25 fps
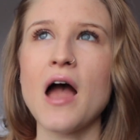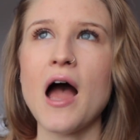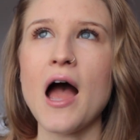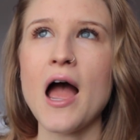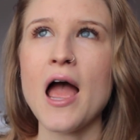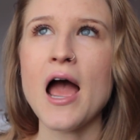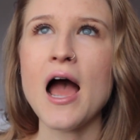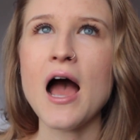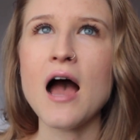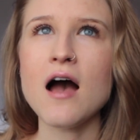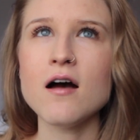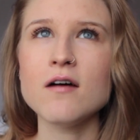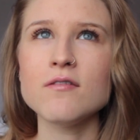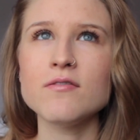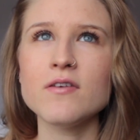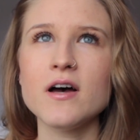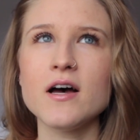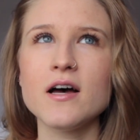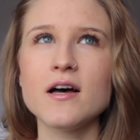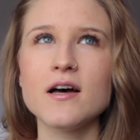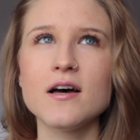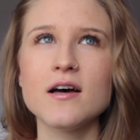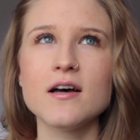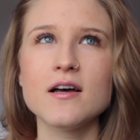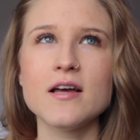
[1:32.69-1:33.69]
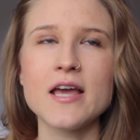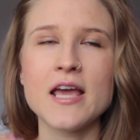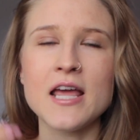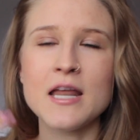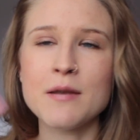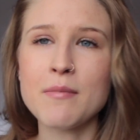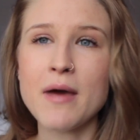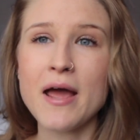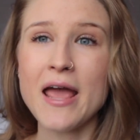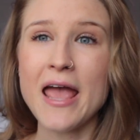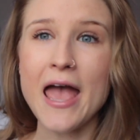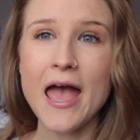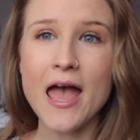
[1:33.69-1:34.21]
I have
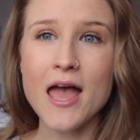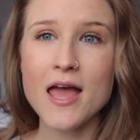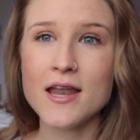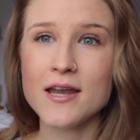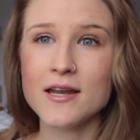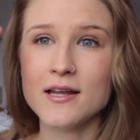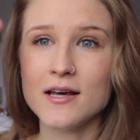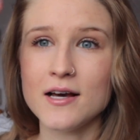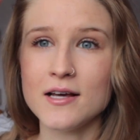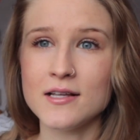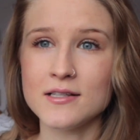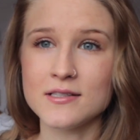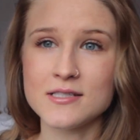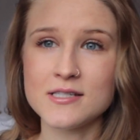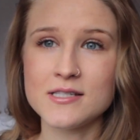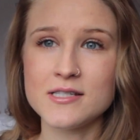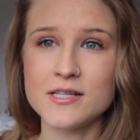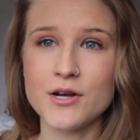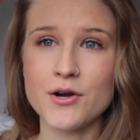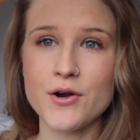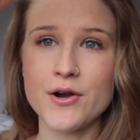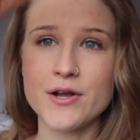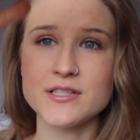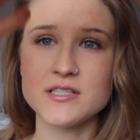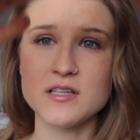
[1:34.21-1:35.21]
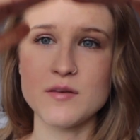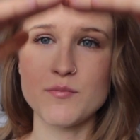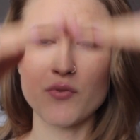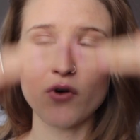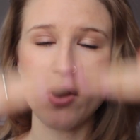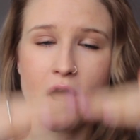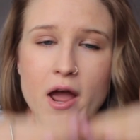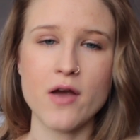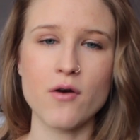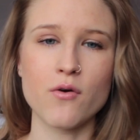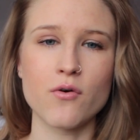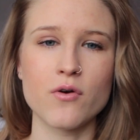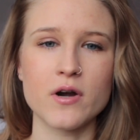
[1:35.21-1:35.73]
in my head a series of
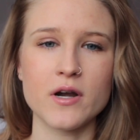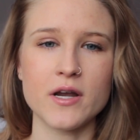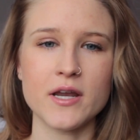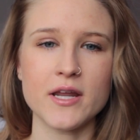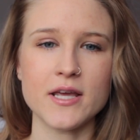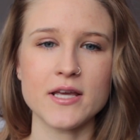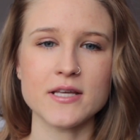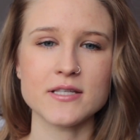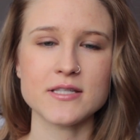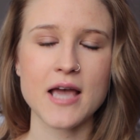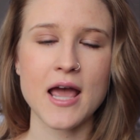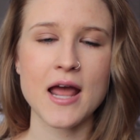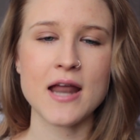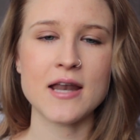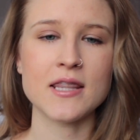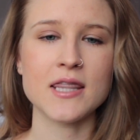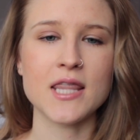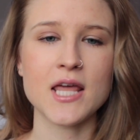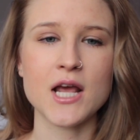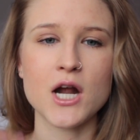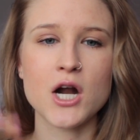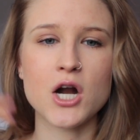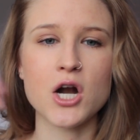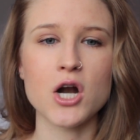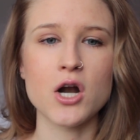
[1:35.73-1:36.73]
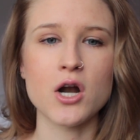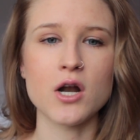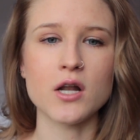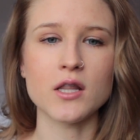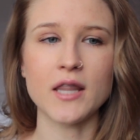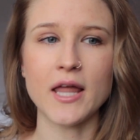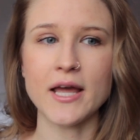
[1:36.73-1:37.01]
priorities and they're